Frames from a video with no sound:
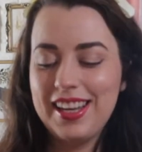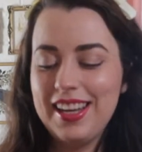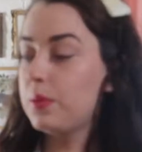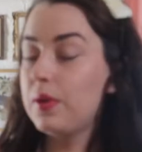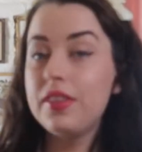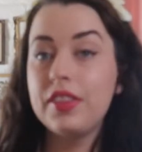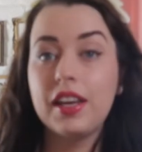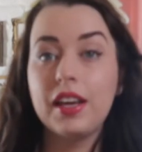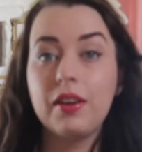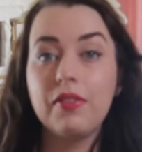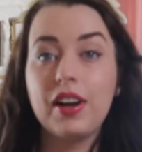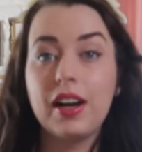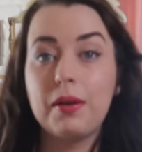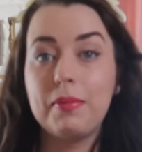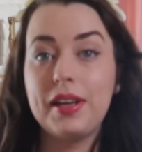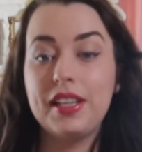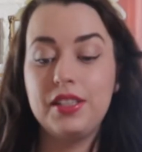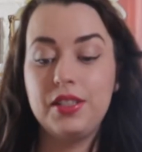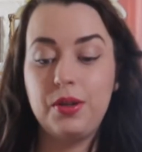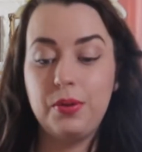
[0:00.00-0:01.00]
One thing it
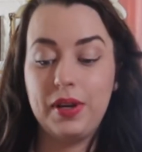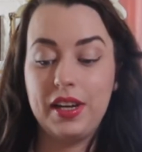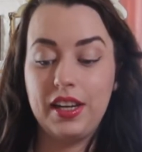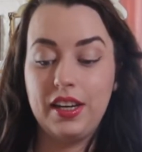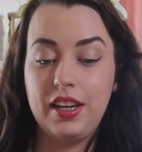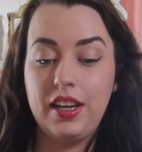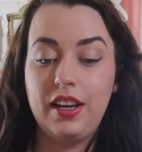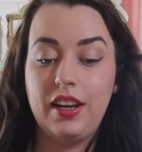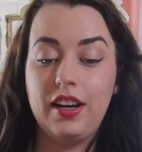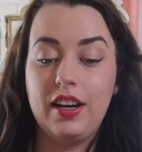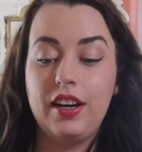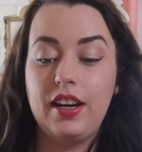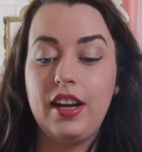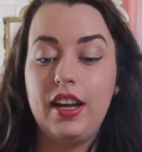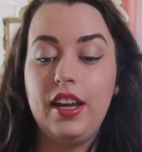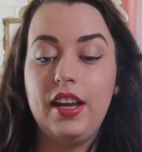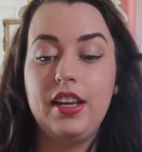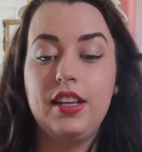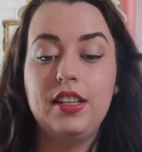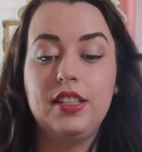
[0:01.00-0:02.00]
recommends doing in here
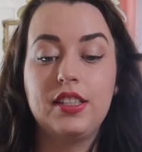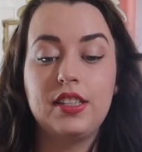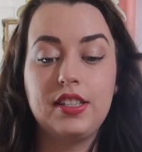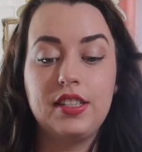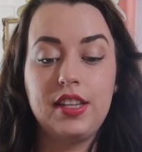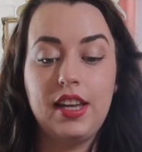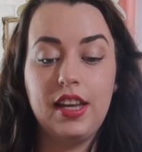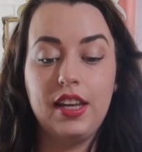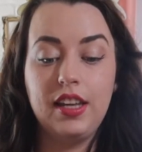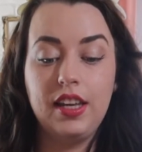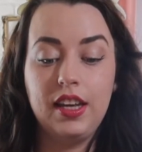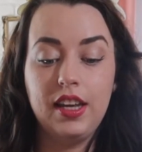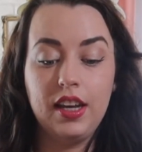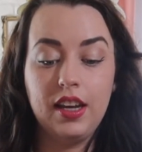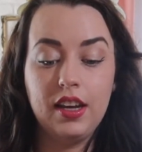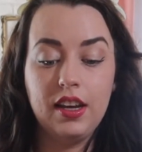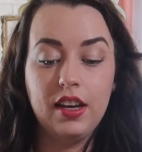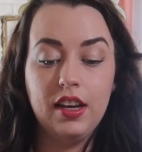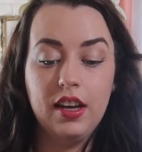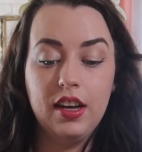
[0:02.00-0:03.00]
is
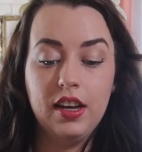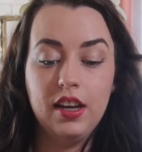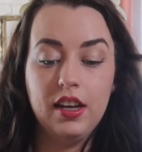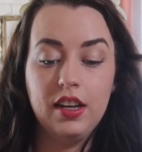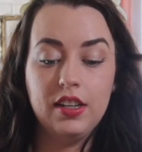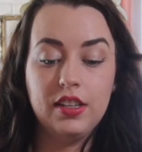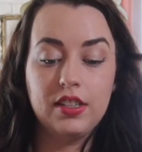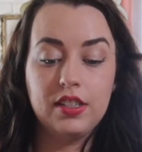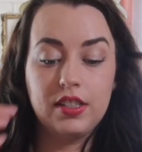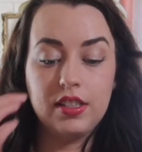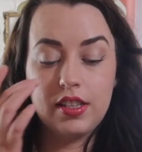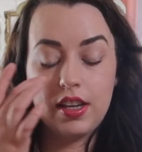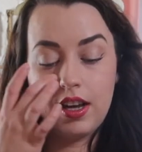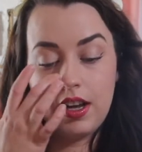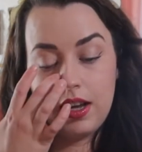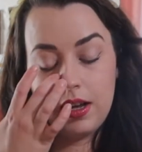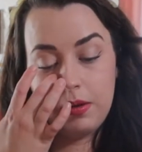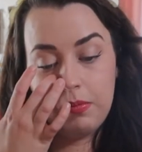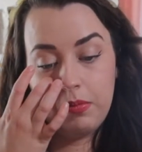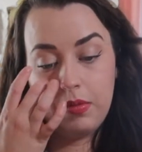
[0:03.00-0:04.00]
taking
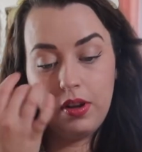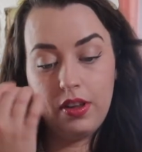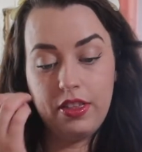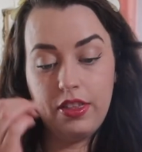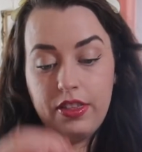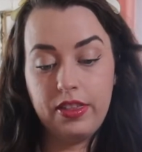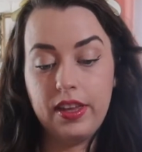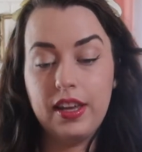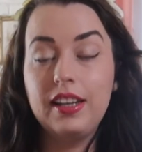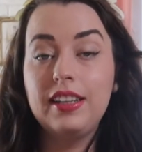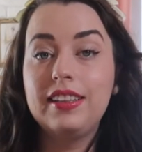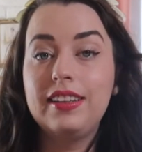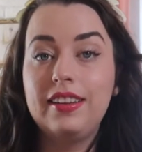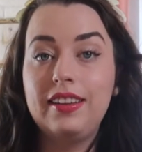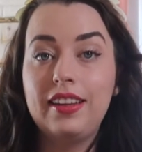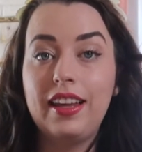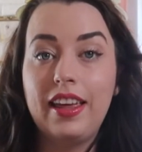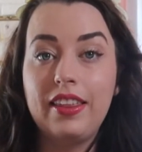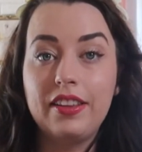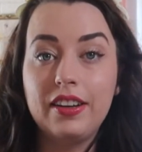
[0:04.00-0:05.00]
some thin
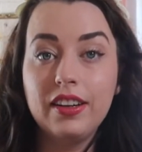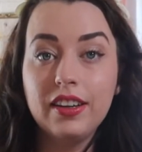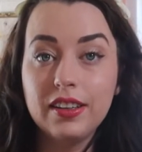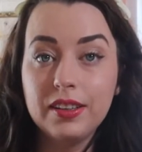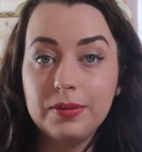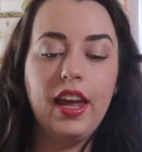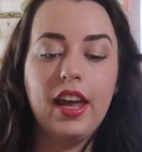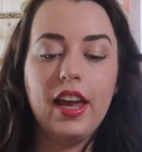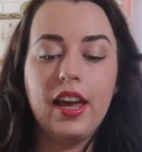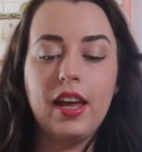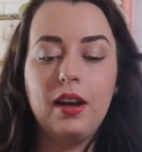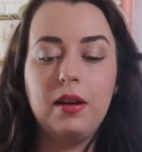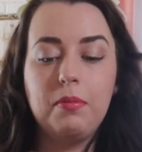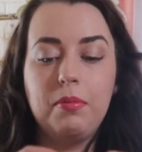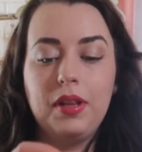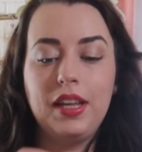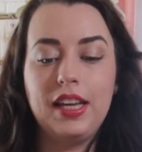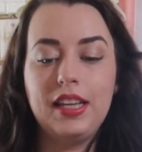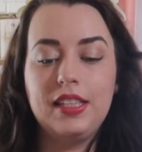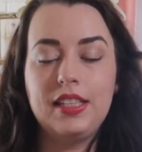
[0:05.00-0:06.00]
leather and
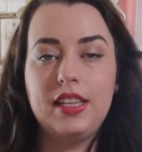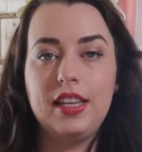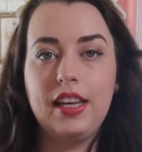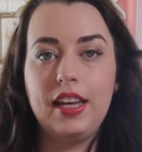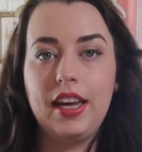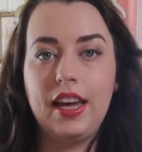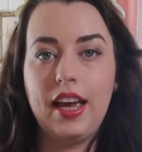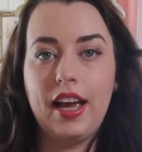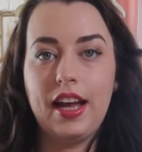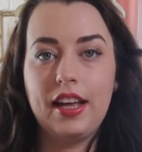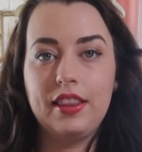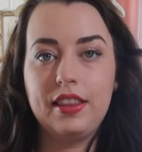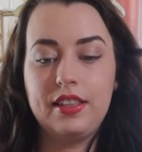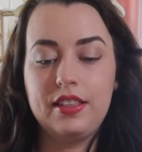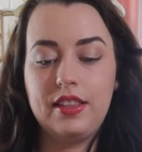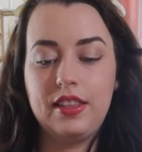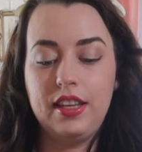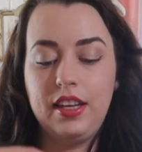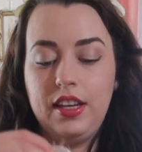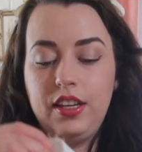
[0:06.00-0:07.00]
placing it at
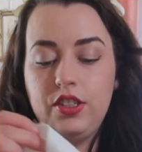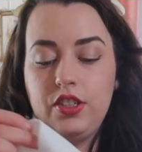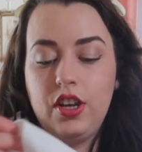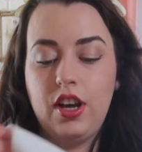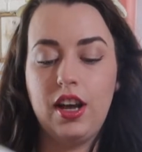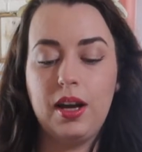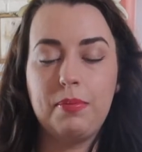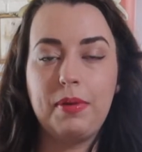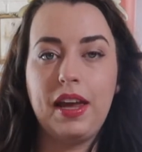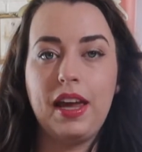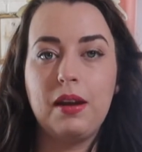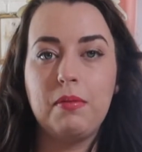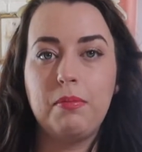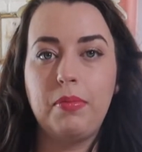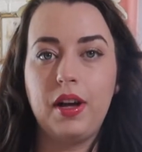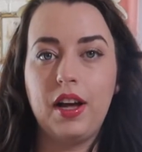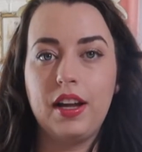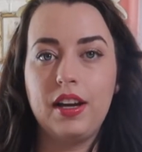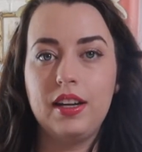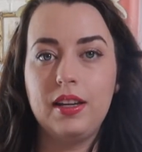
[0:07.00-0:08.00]
the top and
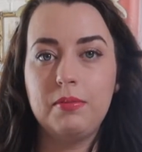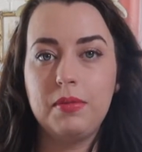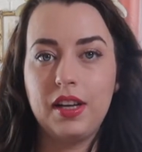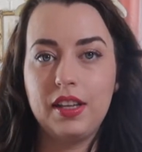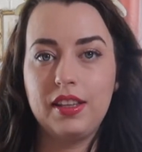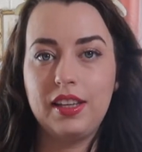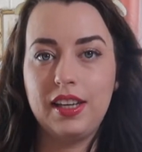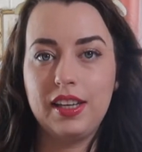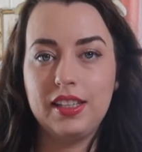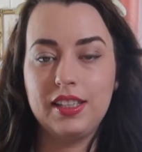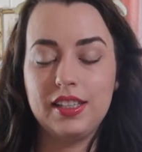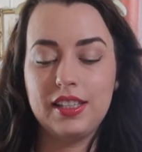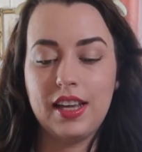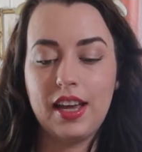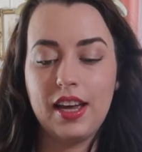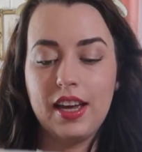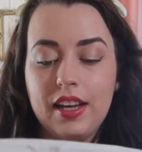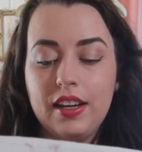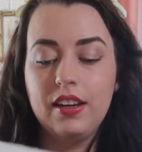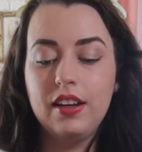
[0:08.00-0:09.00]
bottom on the
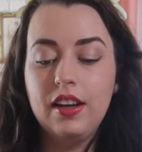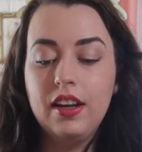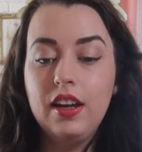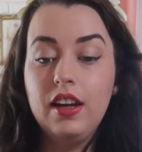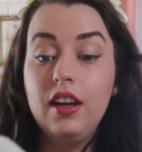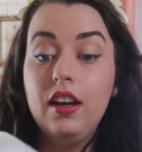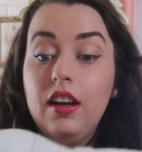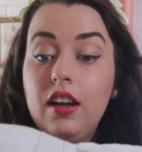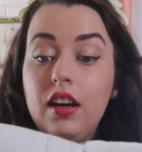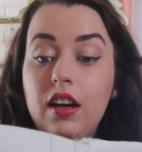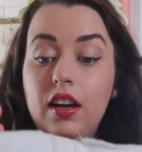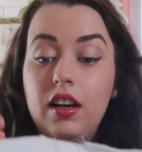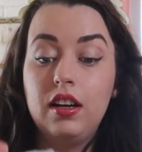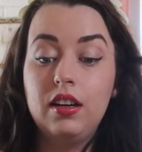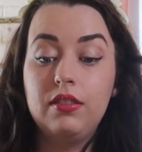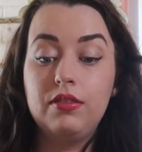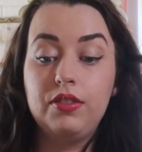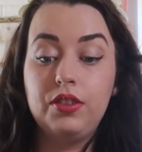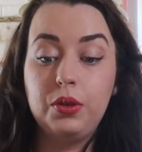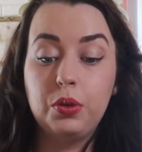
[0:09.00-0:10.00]
inside
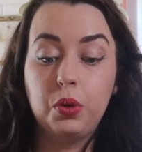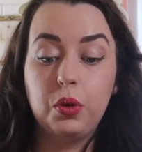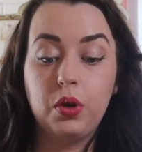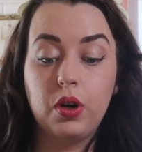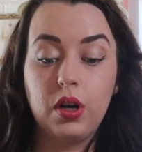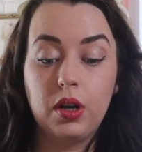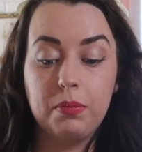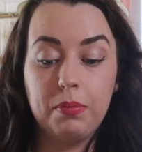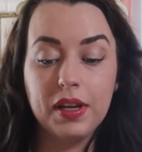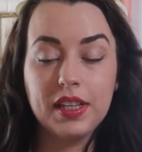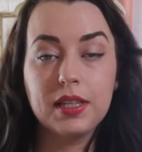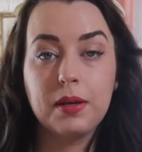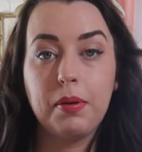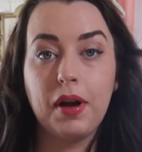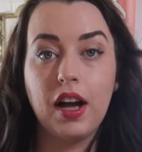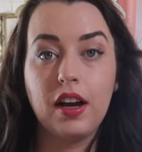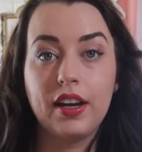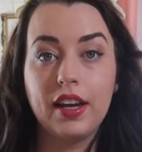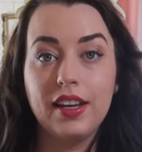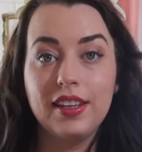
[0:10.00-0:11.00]
of your busk
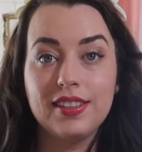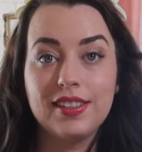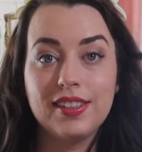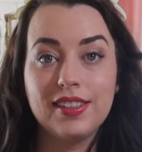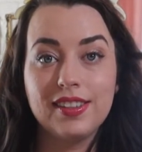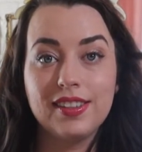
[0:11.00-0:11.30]
pocket